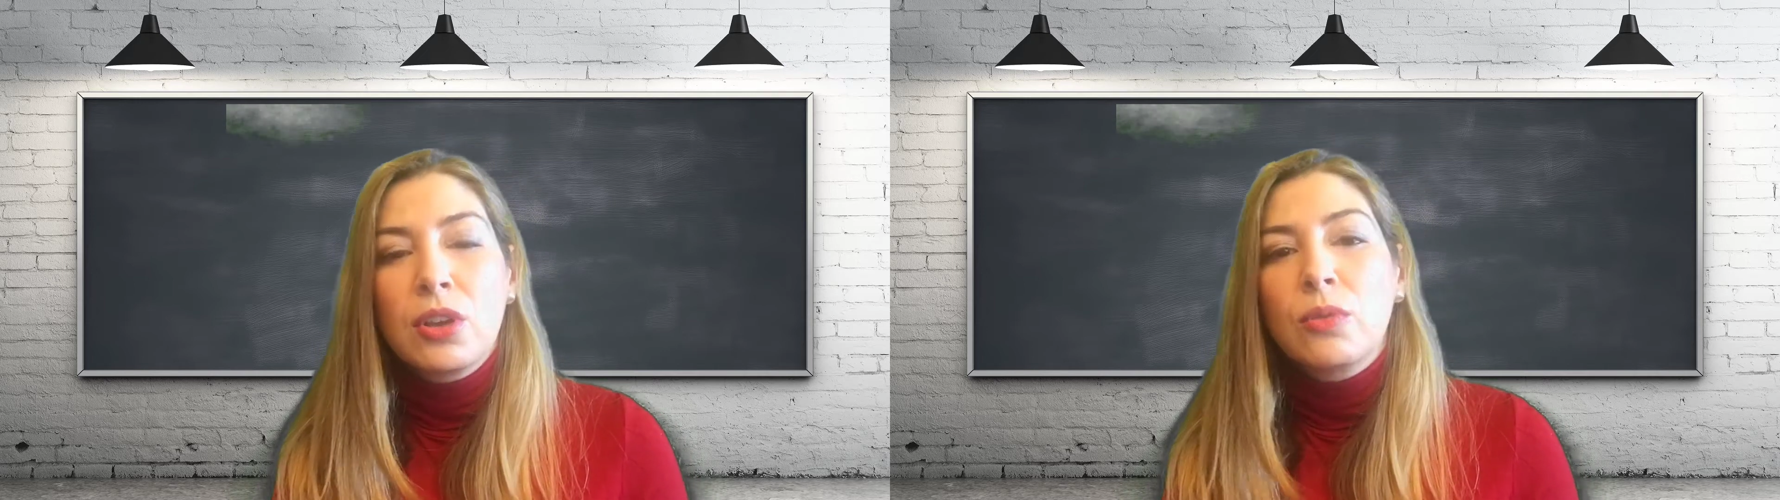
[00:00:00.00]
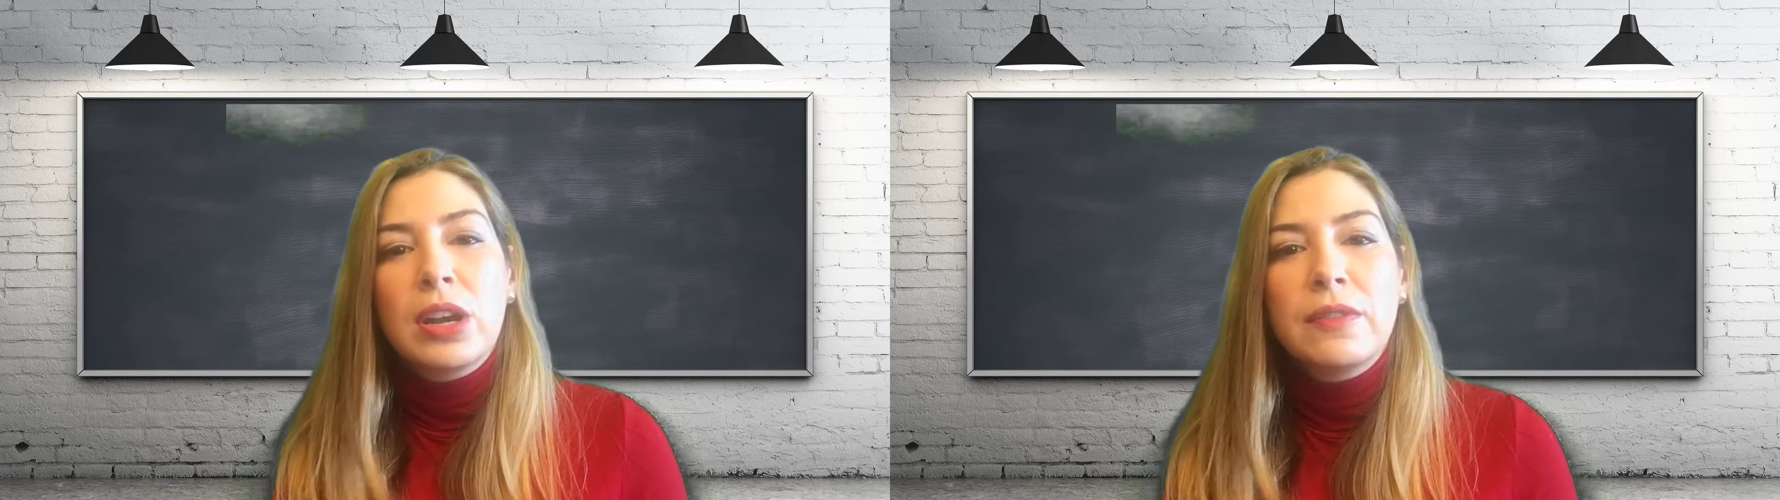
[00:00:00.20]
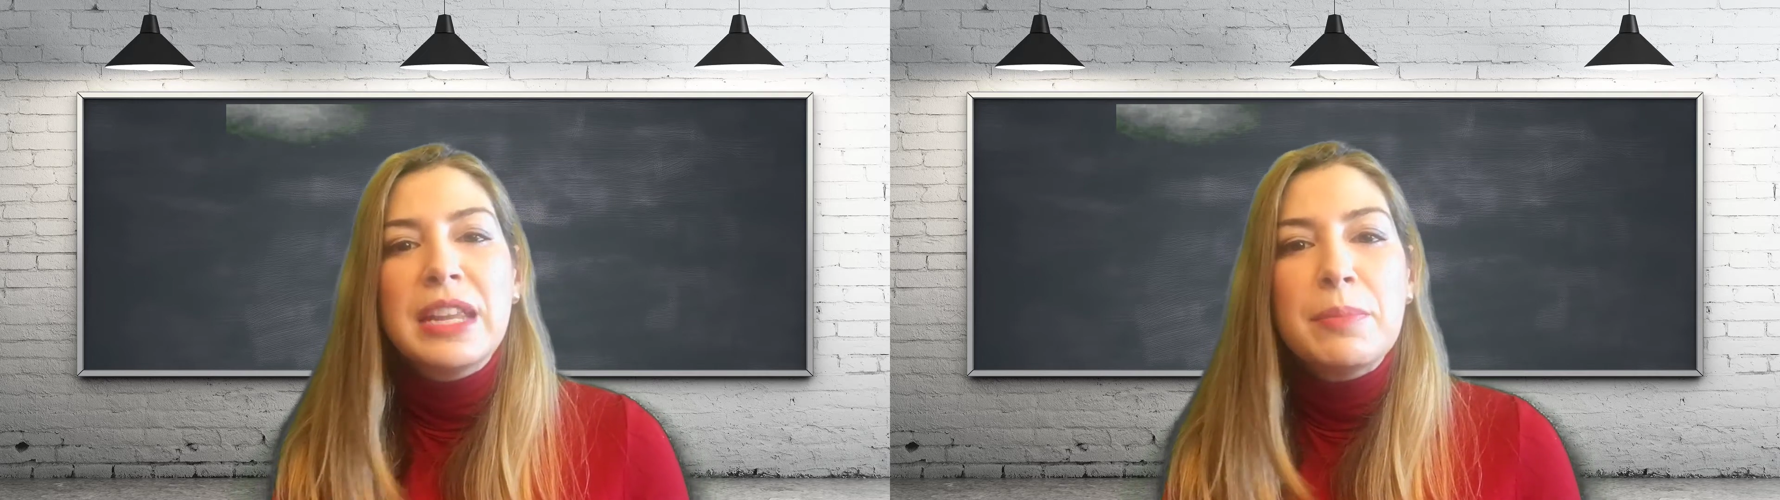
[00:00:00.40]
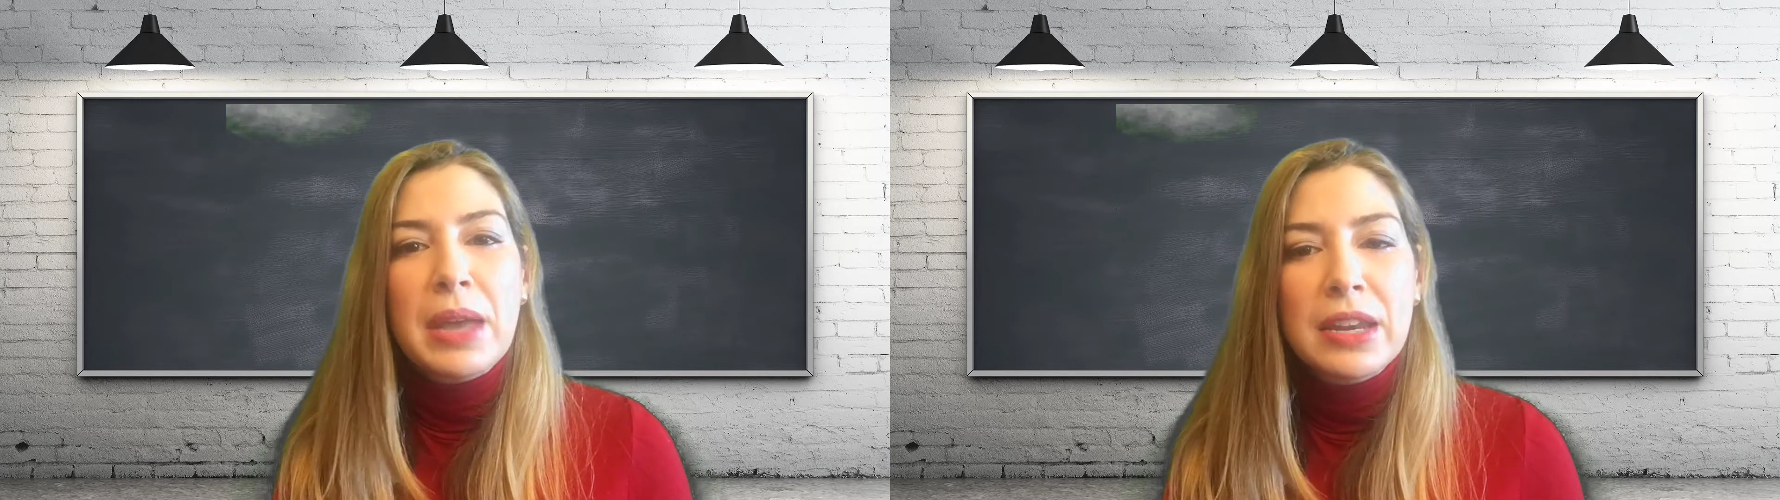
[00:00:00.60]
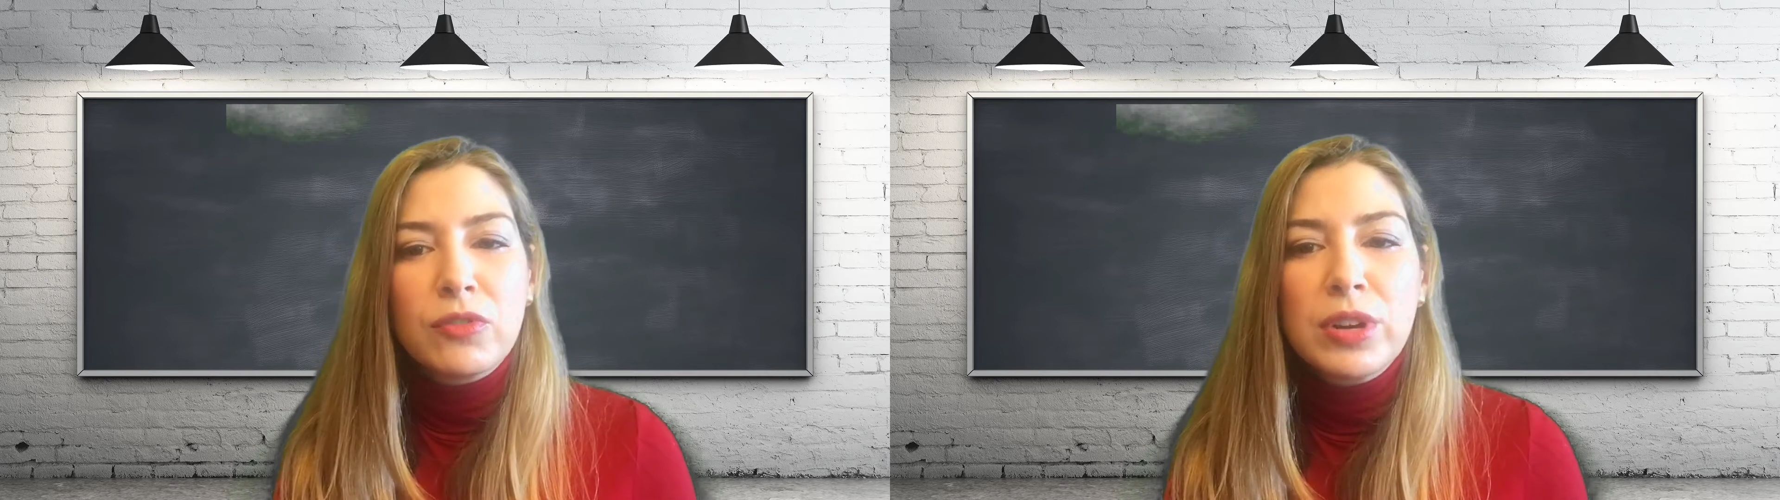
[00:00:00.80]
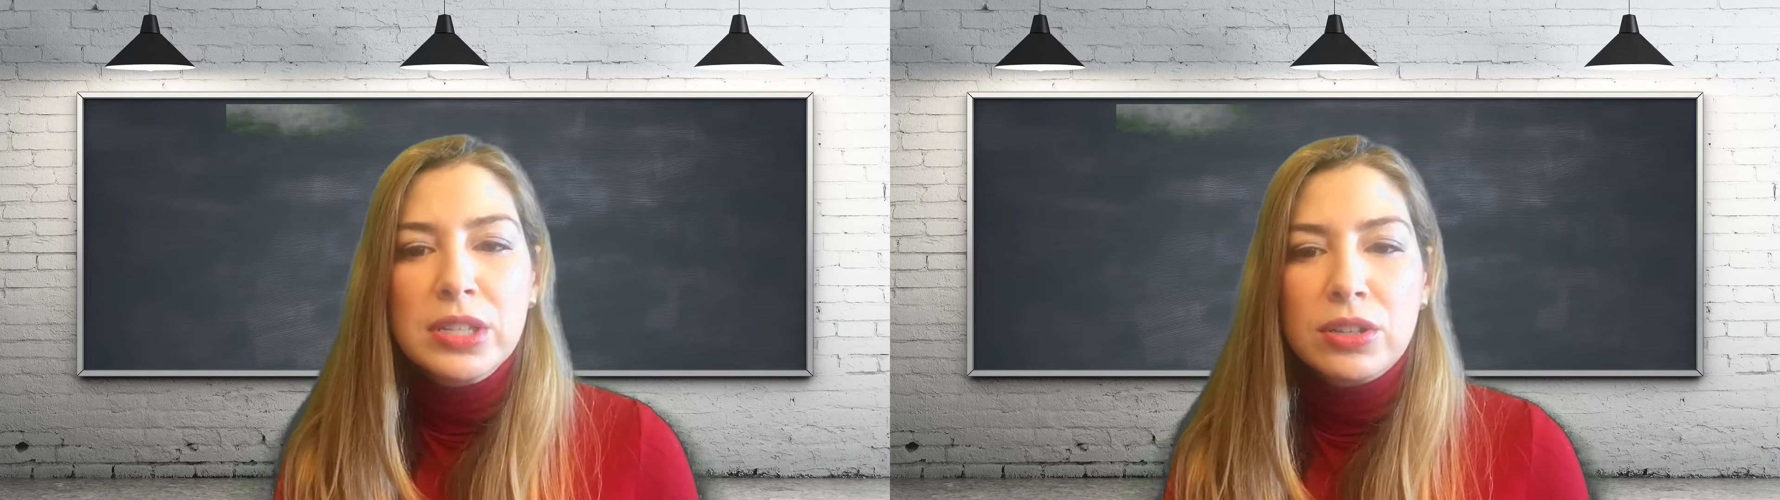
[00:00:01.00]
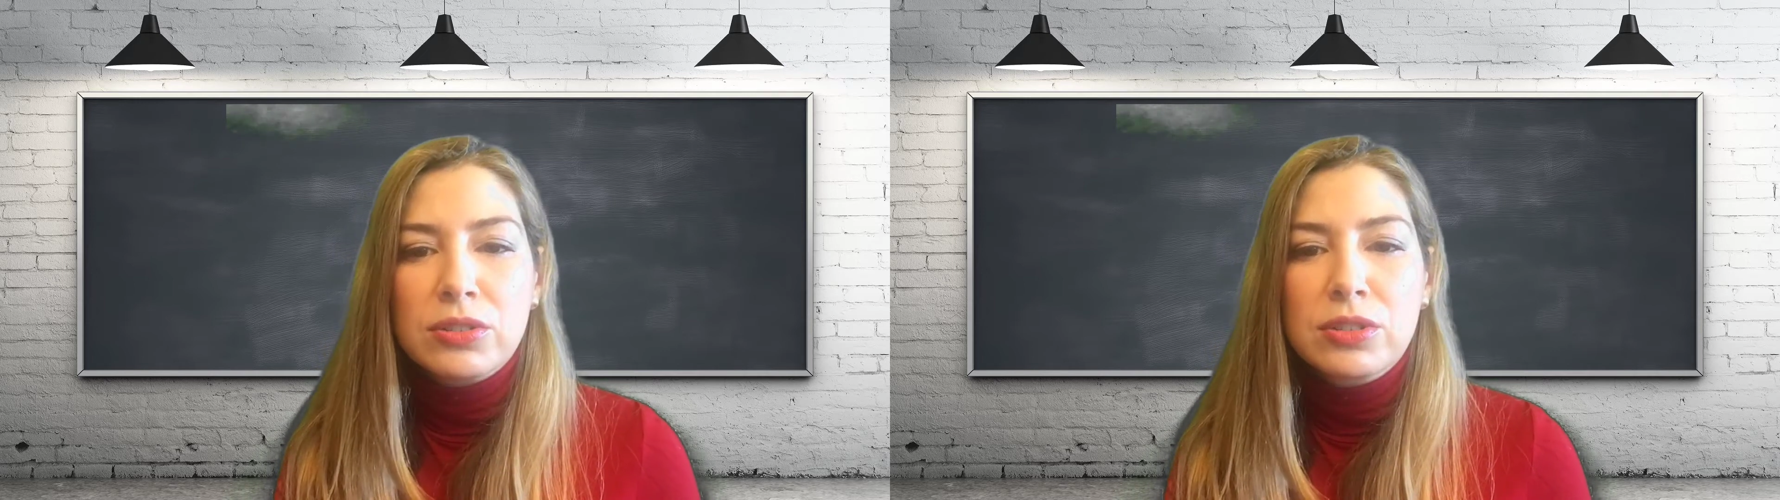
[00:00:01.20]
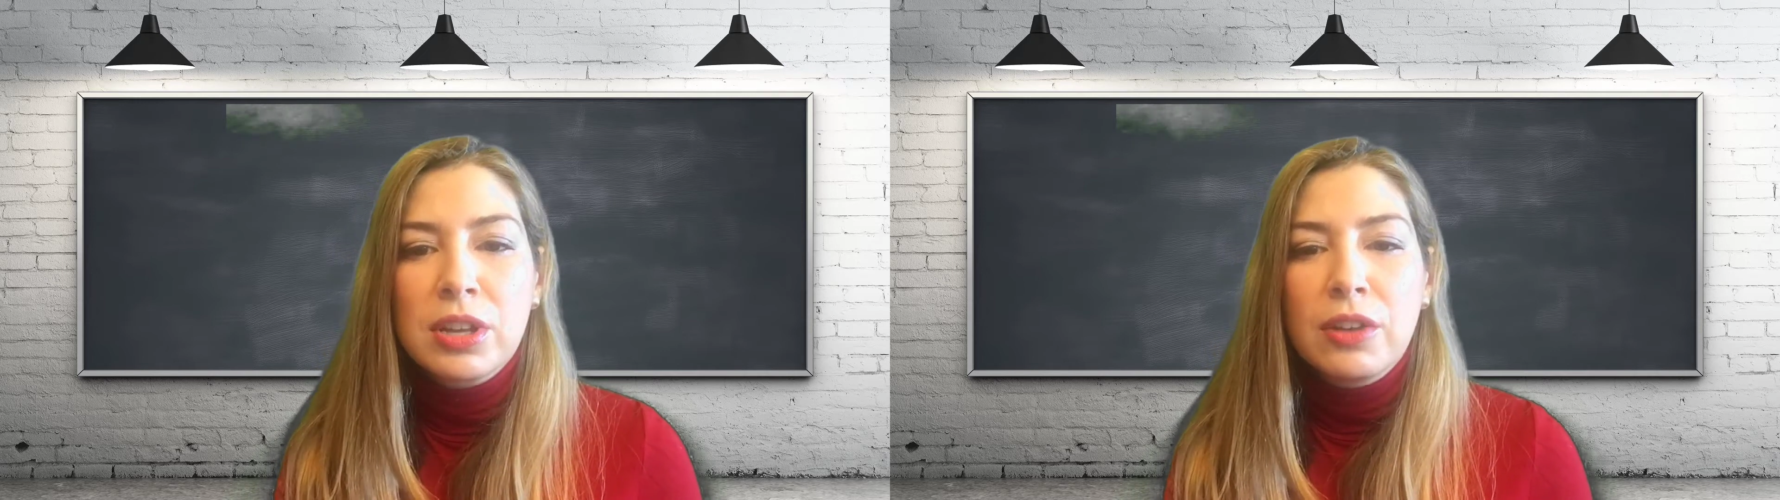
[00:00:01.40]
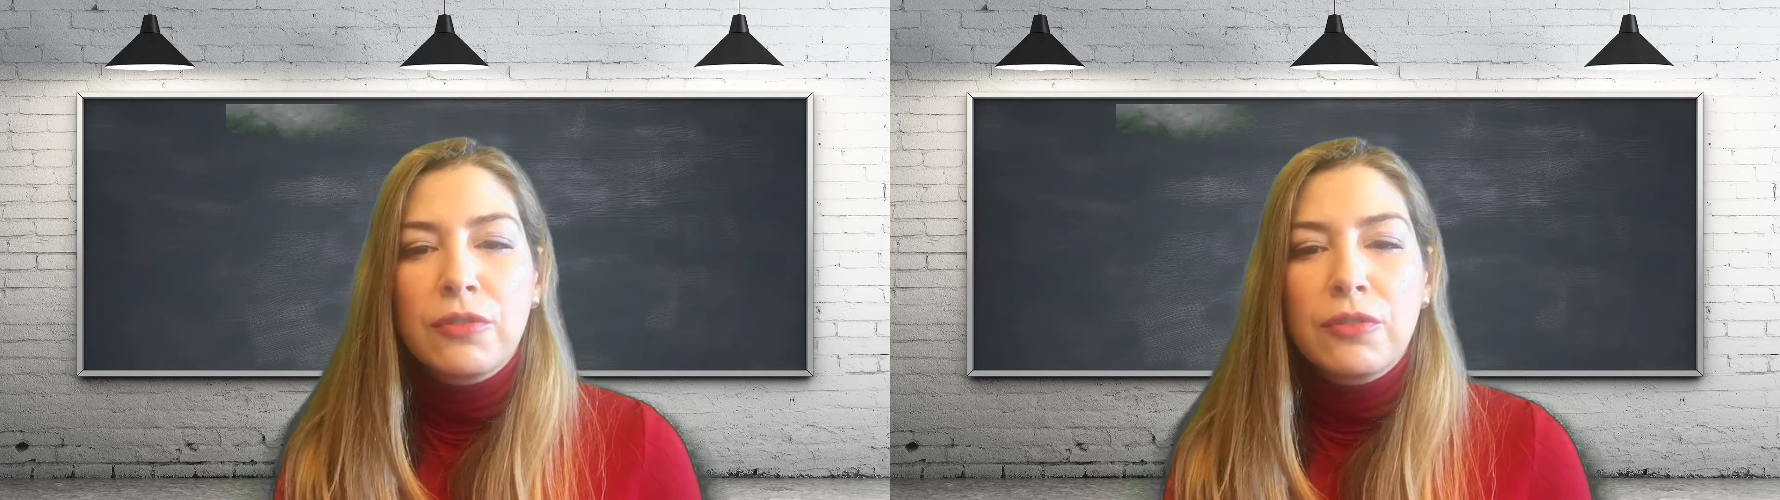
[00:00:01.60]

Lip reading: One of the main reasons